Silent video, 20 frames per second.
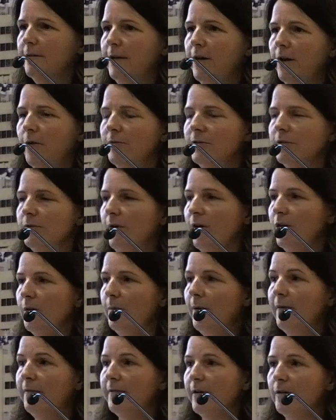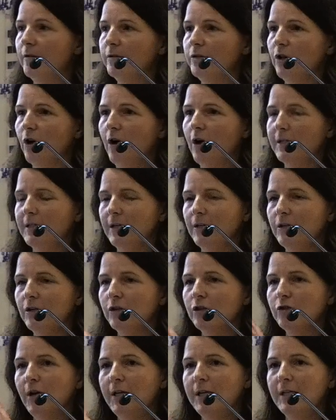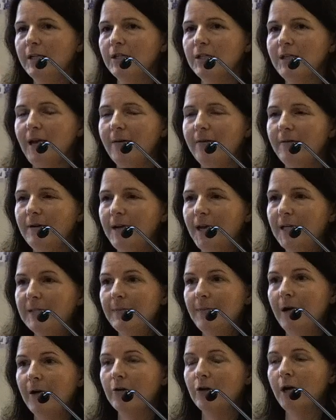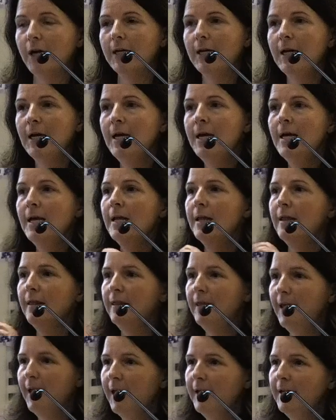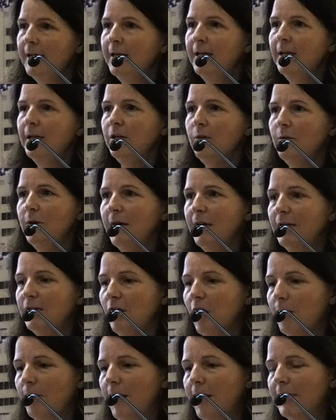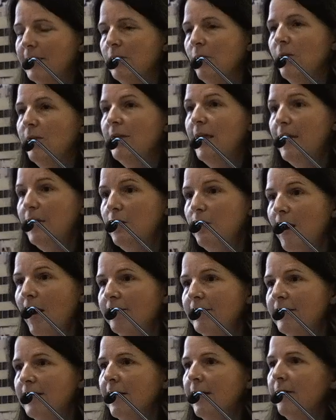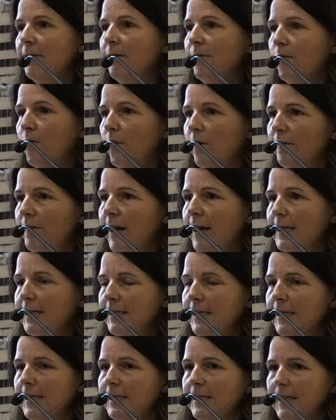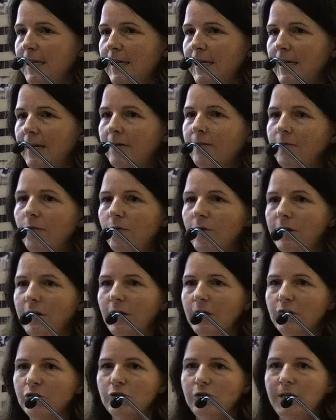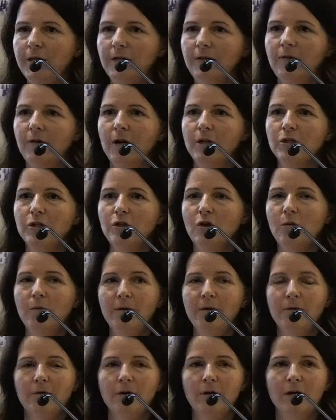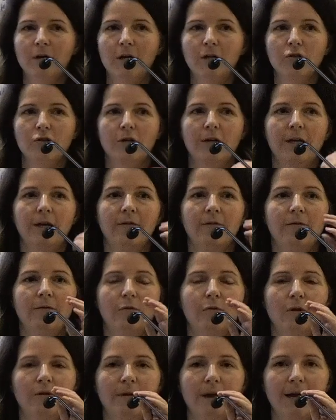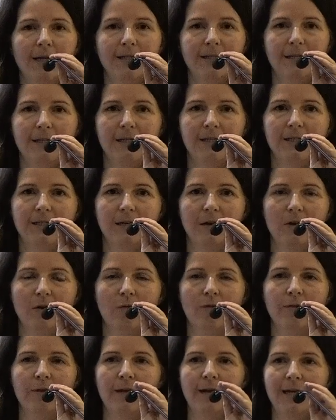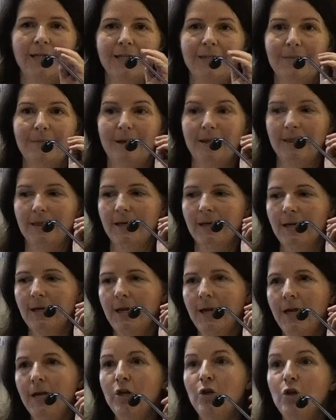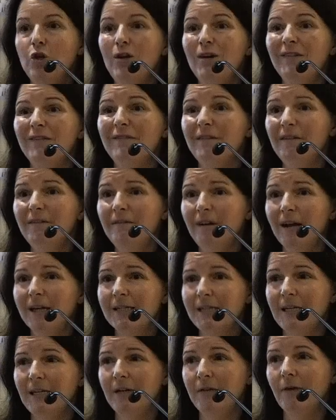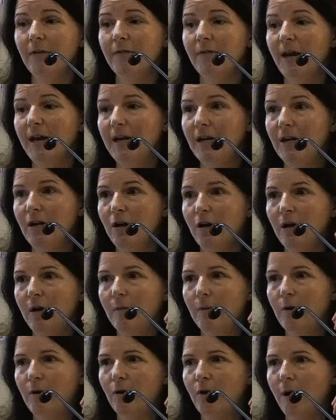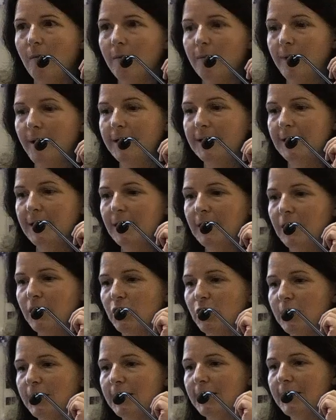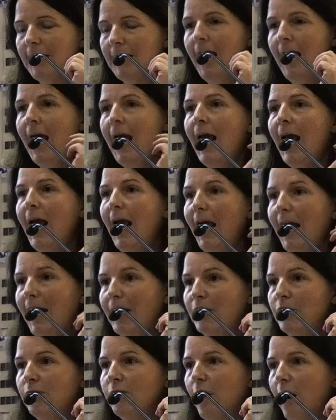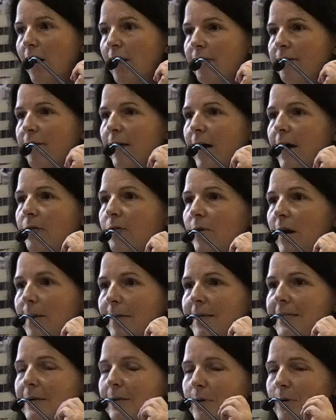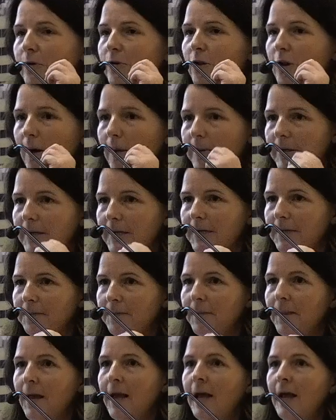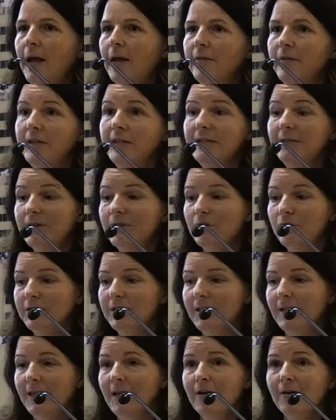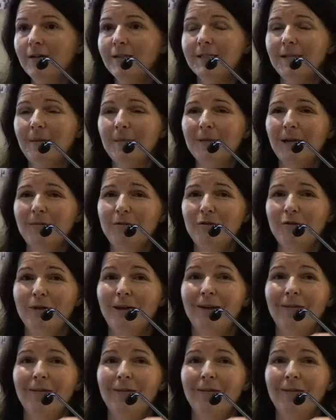surrounded by feral dogs and you're trying to just have a nice bike ride, then you get a dog bite. So then you have to get 4 vaccines in a foreign country. You've got to show up in a foreign country and get 4 vaccines done over the next month. You need a 5th vaccine if you have any immunocompromising conditions. And you've got to find rabies immune globulin. The difficulty there is sometimes you can't